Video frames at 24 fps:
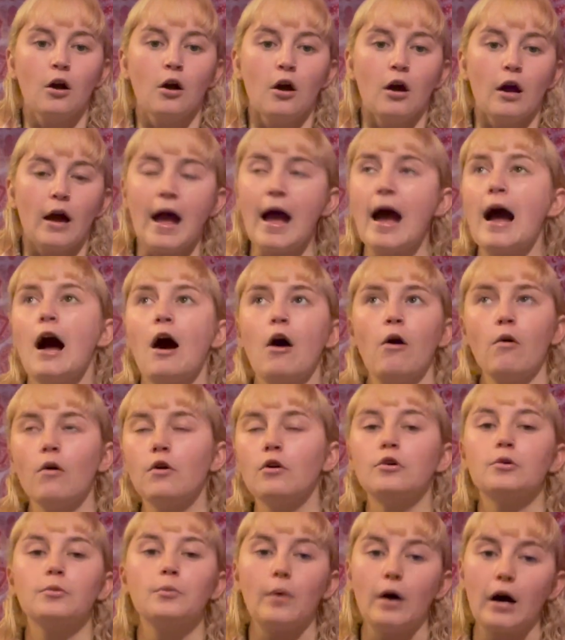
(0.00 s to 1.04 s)
how
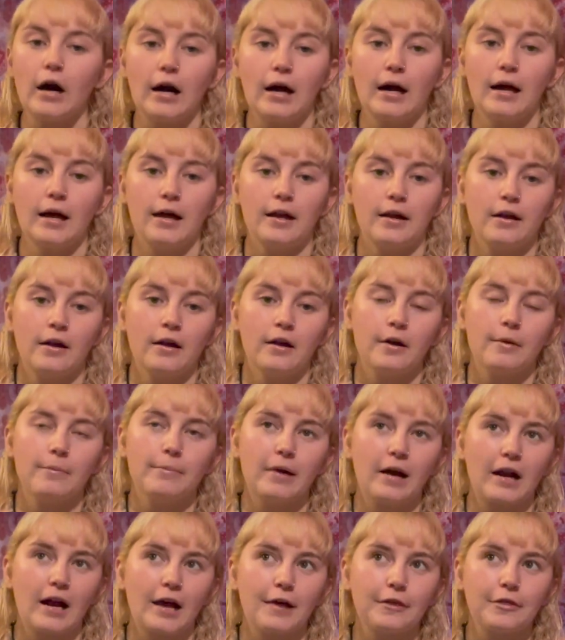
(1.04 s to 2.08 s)
or why.
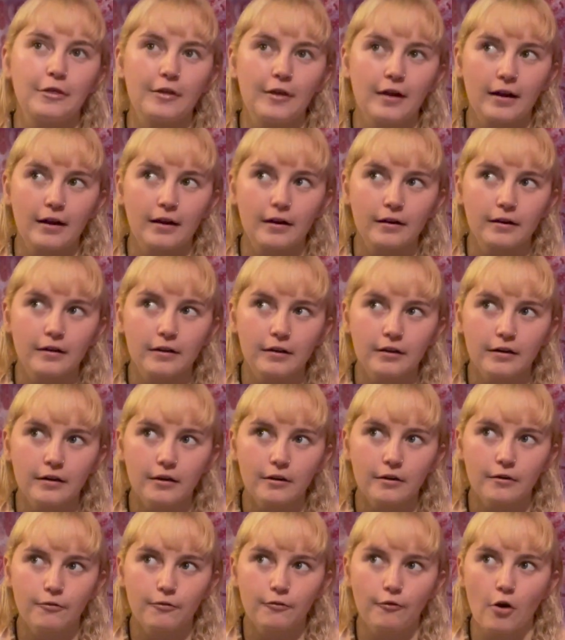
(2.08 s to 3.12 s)
But I think
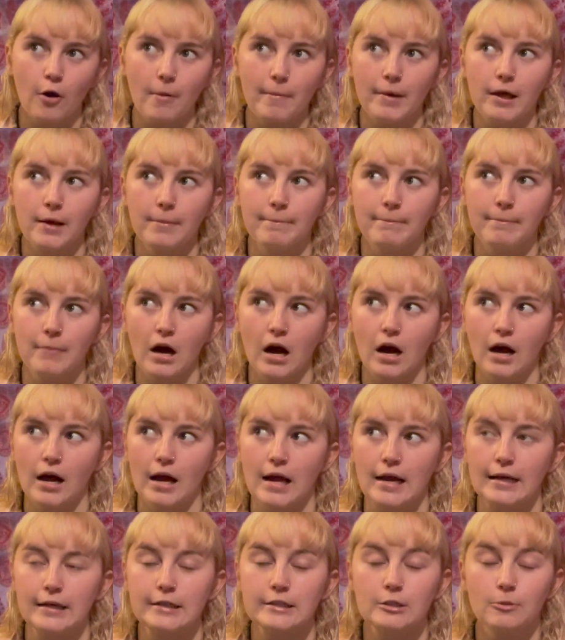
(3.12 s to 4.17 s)
from
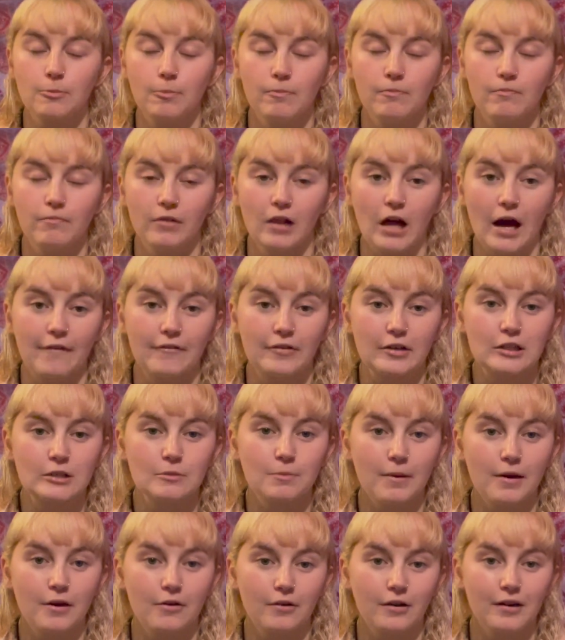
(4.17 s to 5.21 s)
my life
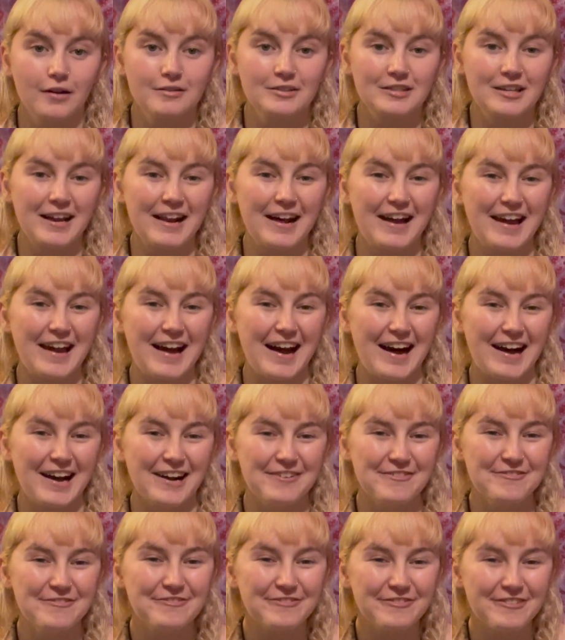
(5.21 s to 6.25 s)
experience that I
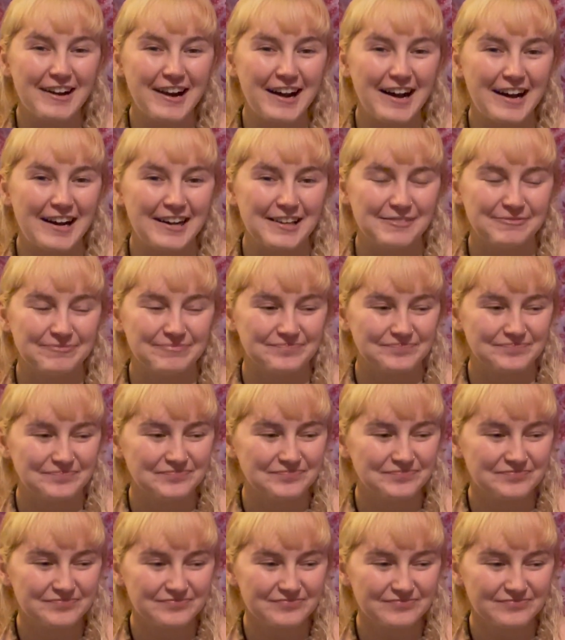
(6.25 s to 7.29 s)
have,
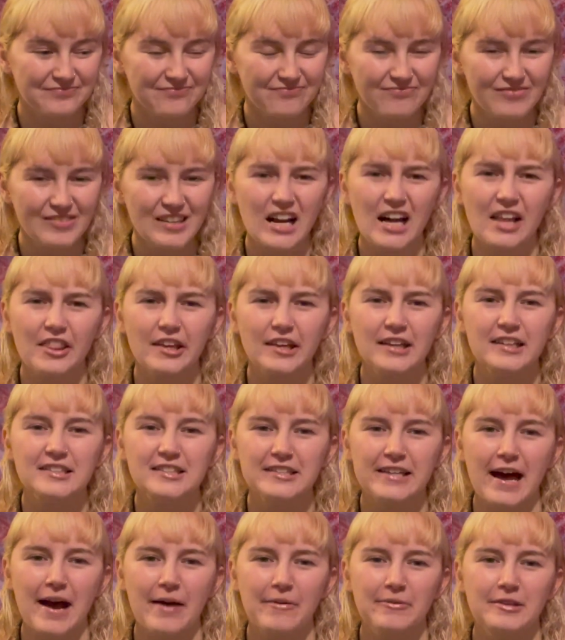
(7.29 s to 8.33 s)
I think it's
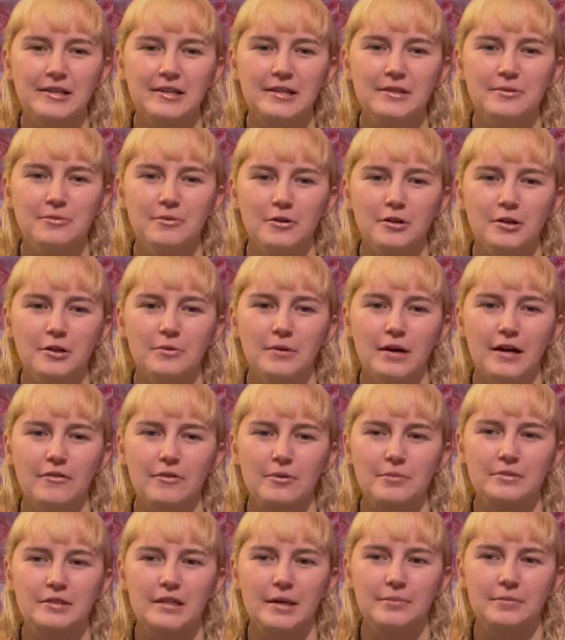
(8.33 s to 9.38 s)
cowardly to walk away
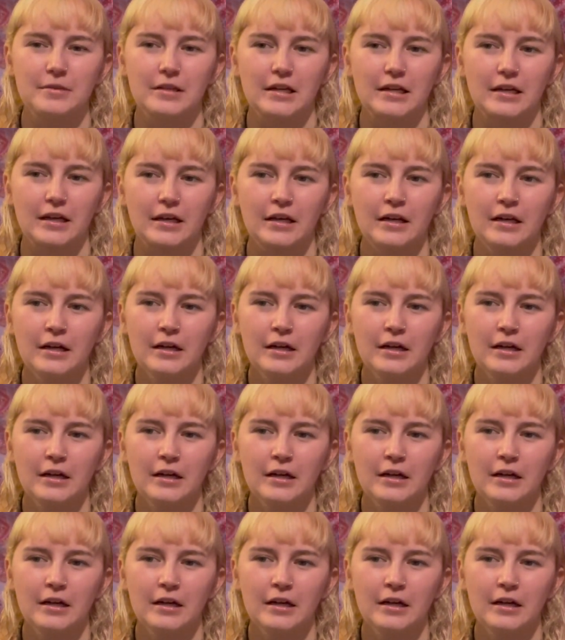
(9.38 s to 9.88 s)
from something